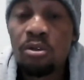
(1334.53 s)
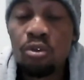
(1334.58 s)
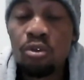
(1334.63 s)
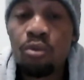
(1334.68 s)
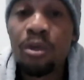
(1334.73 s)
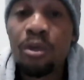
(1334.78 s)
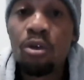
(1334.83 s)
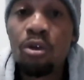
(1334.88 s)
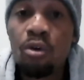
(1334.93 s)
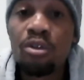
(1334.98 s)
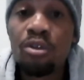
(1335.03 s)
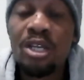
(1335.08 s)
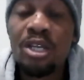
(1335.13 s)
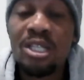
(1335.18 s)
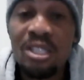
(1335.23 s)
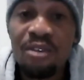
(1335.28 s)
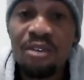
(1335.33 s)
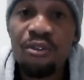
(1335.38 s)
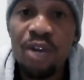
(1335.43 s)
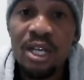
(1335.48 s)
Do we know the
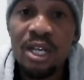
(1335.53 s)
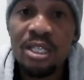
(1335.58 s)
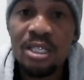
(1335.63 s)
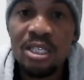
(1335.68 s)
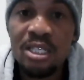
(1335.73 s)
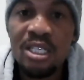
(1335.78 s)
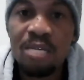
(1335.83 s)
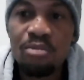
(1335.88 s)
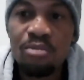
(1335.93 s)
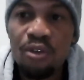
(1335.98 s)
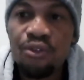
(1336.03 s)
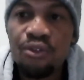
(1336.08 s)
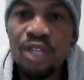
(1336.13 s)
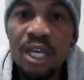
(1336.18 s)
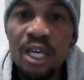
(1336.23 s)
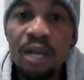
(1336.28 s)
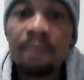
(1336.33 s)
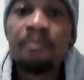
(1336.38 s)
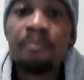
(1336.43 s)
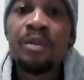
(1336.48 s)
difference in terms of
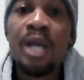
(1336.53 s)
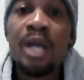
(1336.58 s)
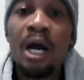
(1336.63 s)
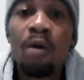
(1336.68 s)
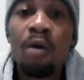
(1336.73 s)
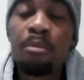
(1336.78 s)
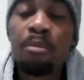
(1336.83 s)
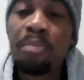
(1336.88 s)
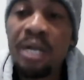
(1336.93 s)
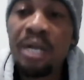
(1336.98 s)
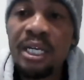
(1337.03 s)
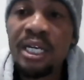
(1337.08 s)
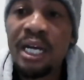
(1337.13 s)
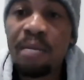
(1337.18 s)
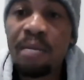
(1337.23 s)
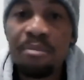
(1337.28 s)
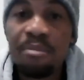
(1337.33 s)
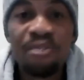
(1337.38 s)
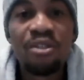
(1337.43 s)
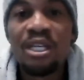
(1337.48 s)
saying, are we building
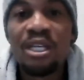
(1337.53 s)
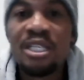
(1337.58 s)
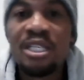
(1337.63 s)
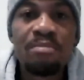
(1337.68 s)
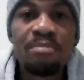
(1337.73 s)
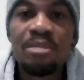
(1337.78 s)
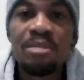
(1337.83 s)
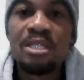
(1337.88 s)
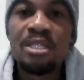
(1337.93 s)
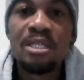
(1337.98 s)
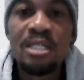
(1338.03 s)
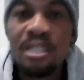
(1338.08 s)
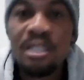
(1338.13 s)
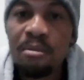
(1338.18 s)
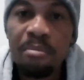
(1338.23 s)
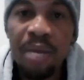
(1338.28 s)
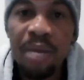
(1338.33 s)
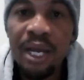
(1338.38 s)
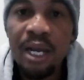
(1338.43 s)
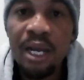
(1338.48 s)
up if the team is
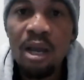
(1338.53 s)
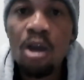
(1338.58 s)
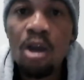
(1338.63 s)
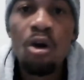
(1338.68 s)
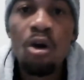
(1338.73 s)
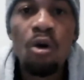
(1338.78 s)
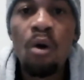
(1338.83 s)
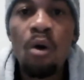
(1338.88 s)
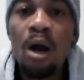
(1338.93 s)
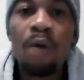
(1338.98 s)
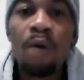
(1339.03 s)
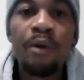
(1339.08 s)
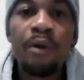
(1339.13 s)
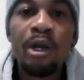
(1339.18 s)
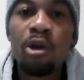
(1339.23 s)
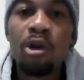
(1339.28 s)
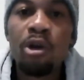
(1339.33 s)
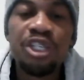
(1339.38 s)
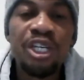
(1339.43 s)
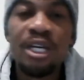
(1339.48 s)
sitting back, or are we
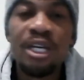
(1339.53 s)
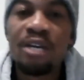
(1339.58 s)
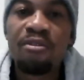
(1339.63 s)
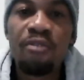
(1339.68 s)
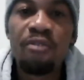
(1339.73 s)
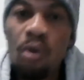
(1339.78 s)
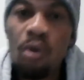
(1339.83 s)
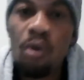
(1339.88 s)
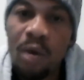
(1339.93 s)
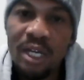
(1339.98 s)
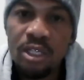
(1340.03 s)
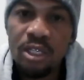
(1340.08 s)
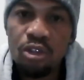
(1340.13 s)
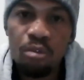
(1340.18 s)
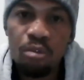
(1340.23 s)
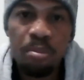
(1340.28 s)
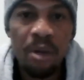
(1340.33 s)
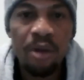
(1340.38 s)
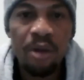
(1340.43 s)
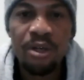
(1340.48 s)
launching it forward
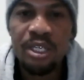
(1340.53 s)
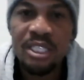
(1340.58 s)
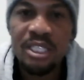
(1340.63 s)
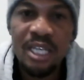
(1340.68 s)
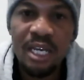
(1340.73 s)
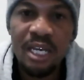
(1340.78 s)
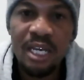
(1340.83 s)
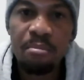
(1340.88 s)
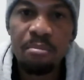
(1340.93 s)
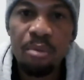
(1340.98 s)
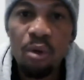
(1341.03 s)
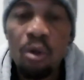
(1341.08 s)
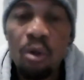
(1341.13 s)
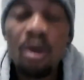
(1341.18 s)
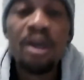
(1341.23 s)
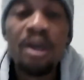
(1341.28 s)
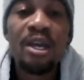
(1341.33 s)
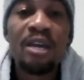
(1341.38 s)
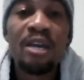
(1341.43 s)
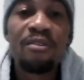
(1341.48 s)
to play on a second ball?
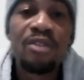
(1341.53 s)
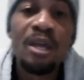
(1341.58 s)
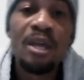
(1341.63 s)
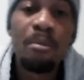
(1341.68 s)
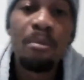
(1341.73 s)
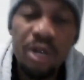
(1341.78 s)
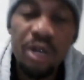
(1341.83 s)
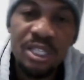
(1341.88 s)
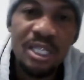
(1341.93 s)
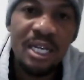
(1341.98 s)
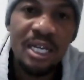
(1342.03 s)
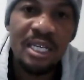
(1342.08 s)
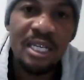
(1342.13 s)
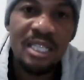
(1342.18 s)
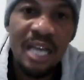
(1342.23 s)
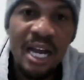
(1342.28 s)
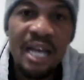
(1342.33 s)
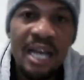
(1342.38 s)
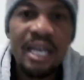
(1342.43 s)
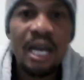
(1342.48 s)
If they're pressing
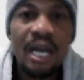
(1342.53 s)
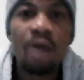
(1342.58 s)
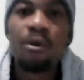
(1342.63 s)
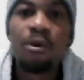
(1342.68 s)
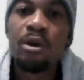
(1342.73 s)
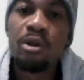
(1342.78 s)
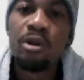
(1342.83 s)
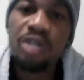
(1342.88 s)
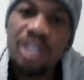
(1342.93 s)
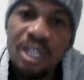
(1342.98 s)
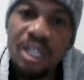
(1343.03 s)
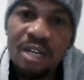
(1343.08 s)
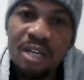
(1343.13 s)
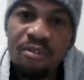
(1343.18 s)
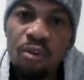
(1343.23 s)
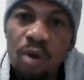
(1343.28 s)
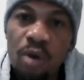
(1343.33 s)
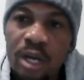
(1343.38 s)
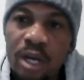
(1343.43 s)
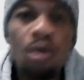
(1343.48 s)
us high, are we launching it
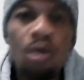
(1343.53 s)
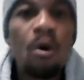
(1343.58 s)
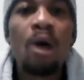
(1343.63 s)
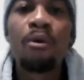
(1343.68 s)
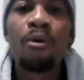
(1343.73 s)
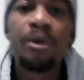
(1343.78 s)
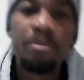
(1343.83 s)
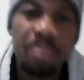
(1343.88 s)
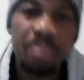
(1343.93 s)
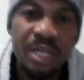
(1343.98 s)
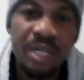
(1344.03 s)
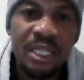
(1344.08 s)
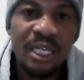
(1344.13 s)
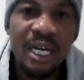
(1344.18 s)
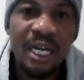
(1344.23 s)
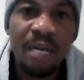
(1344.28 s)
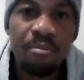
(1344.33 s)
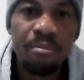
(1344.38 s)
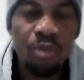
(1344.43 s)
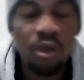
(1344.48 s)
forward or are we
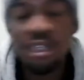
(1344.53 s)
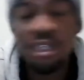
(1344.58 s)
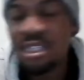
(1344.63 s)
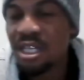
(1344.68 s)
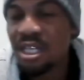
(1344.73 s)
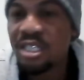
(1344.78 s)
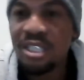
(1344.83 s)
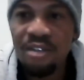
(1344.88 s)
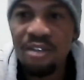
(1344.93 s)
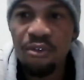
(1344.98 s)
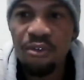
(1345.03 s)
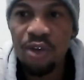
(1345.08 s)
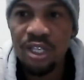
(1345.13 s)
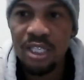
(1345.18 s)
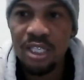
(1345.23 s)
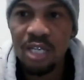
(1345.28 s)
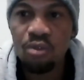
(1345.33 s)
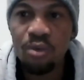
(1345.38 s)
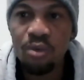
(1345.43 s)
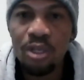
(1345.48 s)
building up? That's the
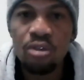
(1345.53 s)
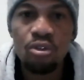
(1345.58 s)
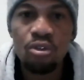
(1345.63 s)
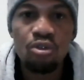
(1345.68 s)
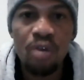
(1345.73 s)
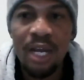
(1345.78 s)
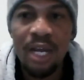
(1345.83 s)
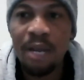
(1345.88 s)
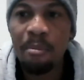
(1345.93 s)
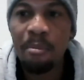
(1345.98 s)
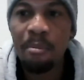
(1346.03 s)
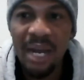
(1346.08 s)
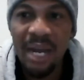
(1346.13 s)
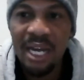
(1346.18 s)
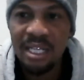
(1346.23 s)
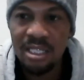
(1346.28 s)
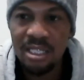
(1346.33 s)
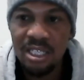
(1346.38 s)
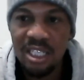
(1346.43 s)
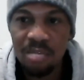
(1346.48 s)
difference that we need to strike a
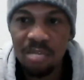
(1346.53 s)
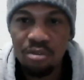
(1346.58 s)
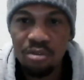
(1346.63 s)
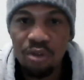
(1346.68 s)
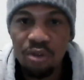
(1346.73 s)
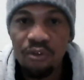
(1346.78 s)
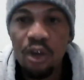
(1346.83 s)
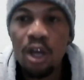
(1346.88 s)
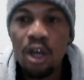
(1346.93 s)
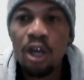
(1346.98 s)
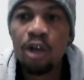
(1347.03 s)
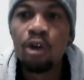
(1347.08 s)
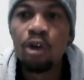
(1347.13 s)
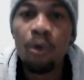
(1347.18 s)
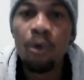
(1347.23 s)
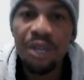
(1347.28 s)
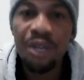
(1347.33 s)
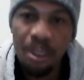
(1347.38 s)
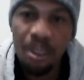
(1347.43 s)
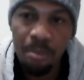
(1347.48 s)
balance in terms of
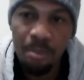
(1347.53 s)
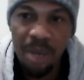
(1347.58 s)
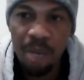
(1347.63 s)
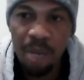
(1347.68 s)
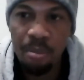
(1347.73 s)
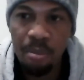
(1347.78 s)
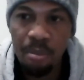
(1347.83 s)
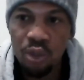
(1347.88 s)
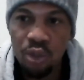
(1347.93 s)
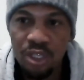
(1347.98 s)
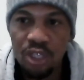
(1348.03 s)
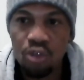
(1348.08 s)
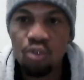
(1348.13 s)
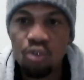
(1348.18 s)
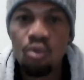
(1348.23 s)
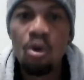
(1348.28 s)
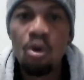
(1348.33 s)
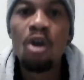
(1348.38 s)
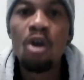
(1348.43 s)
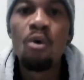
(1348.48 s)
knowing the purpose as
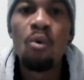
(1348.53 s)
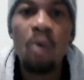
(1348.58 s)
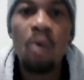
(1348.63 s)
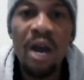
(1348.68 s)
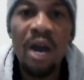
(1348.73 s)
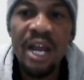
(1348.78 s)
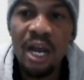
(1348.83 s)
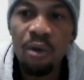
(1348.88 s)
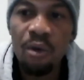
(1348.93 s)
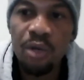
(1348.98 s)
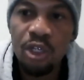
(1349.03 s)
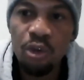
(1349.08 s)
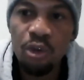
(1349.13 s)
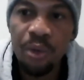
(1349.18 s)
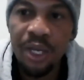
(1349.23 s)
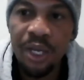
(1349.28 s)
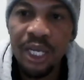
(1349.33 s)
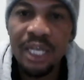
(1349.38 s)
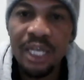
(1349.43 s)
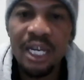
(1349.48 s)
to why are we
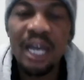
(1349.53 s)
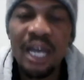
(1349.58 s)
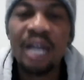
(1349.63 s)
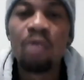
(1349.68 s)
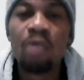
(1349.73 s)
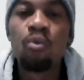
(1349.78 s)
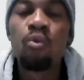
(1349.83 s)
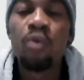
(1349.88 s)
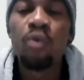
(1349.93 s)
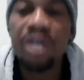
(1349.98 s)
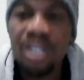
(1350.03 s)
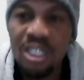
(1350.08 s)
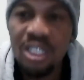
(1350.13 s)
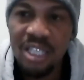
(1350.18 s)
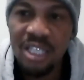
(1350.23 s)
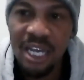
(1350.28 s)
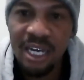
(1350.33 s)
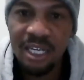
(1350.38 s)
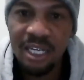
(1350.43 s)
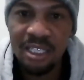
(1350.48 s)
doing it and which
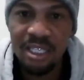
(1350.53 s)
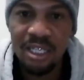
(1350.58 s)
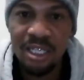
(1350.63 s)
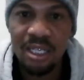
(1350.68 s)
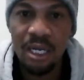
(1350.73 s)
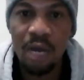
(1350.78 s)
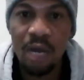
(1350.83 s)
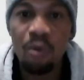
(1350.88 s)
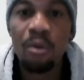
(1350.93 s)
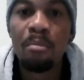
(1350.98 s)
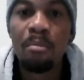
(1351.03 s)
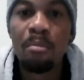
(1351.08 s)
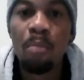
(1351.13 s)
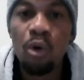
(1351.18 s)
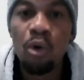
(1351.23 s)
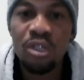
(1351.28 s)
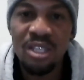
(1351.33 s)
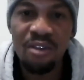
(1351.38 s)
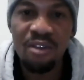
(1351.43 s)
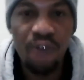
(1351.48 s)
side are we
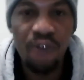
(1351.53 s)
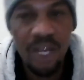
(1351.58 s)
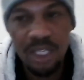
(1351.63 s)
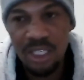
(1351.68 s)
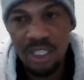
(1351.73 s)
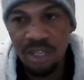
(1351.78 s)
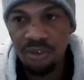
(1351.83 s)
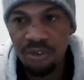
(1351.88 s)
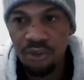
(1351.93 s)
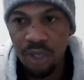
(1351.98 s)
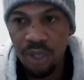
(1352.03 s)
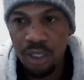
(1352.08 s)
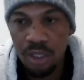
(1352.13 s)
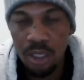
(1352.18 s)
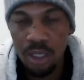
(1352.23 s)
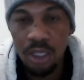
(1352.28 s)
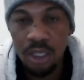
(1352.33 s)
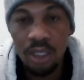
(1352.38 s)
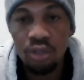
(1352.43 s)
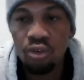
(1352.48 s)
most effective
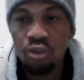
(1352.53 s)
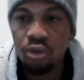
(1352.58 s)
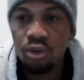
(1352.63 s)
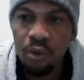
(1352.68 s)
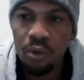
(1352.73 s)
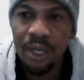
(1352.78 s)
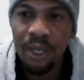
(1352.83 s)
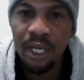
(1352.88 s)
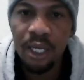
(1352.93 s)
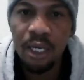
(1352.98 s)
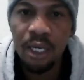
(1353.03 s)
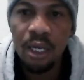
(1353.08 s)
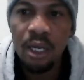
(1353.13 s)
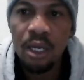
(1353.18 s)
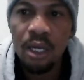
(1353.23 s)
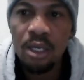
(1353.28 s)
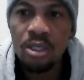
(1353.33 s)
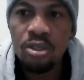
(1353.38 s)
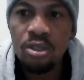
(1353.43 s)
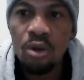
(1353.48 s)
into doing it.
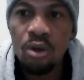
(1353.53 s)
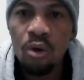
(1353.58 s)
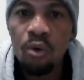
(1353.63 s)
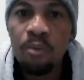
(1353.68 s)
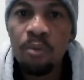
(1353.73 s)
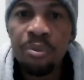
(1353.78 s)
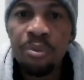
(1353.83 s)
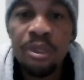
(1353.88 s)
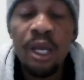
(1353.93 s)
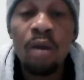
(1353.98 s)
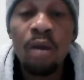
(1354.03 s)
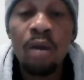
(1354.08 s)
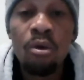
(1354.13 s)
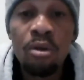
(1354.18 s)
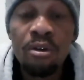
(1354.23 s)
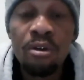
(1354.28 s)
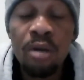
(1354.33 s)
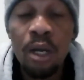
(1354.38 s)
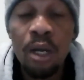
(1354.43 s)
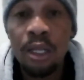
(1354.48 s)
So the
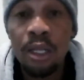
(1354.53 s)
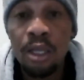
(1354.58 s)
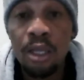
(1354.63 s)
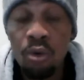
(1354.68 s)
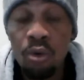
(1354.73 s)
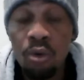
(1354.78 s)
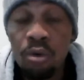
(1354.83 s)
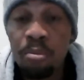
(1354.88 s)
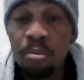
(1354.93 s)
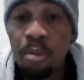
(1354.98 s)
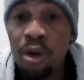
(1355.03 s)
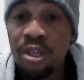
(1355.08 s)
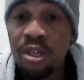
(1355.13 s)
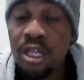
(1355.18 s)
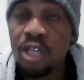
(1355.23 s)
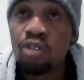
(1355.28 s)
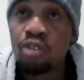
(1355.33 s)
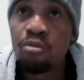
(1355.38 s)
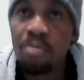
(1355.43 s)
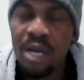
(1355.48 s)
good point
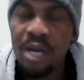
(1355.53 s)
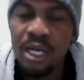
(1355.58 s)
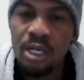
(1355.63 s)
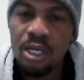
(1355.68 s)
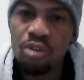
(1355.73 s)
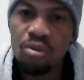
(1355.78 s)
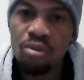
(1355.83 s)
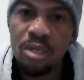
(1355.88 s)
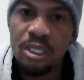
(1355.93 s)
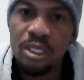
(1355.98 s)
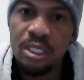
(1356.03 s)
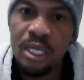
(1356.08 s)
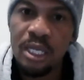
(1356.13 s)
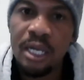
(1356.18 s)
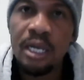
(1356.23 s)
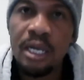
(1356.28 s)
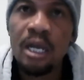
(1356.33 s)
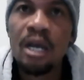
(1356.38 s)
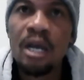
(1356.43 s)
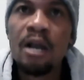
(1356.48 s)
that you made as well is
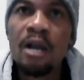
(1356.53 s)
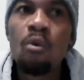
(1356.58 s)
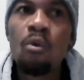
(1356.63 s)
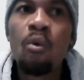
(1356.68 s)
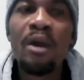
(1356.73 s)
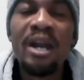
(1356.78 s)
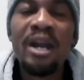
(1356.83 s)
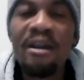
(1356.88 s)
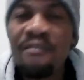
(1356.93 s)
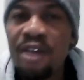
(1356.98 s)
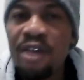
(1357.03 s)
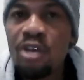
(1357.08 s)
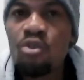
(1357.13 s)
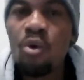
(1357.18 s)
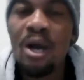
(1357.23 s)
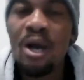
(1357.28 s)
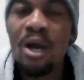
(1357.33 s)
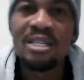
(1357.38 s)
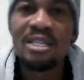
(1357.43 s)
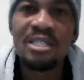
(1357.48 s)
that whenever
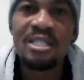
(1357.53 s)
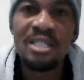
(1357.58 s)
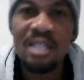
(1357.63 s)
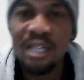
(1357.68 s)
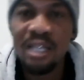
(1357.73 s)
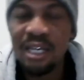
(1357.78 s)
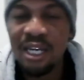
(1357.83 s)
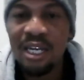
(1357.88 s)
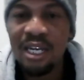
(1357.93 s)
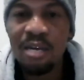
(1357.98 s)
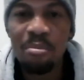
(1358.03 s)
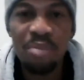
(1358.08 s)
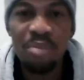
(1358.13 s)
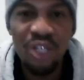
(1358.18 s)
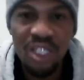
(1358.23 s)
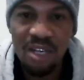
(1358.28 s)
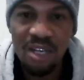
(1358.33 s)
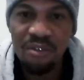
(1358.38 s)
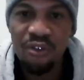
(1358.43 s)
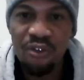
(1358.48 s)
you are seen in a
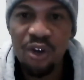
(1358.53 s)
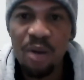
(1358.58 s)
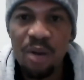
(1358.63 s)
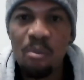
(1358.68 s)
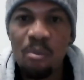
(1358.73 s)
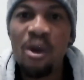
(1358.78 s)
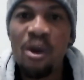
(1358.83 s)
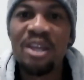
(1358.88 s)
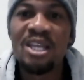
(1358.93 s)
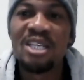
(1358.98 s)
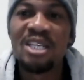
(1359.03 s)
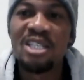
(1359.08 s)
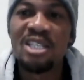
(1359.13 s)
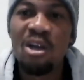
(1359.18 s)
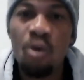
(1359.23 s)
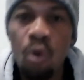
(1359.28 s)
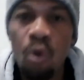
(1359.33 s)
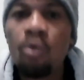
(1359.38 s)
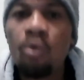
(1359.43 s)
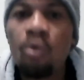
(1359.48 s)
picture frame where there's
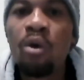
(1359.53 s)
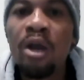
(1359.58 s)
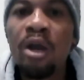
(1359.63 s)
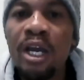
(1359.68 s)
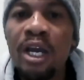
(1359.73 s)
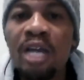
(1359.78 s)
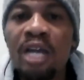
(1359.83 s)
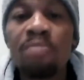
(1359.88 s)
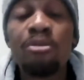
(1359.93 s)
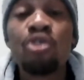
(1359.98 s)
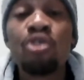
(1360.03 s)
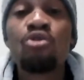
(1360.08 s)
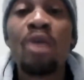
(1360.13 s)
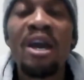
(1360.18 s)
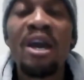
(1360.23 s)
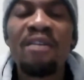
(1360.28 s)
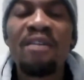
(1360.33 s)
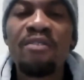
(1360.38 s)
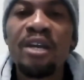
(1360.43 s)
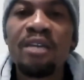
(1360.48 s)
a goal, it means
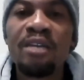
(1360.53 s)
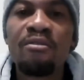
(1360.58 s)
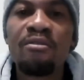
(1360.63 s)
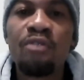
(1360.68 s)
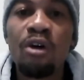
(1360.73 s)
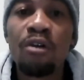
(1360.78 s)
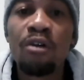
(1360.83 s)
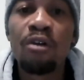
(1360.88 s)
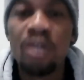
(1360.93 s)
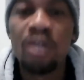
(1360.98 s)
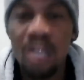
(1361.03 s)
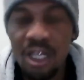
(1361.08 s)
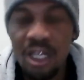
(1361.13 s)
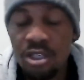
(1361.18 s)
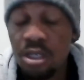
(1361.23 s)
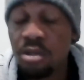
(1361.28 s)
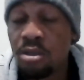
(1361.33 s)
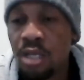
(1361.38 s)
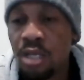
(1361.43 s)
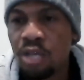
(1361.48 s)
you're heavily involved. That's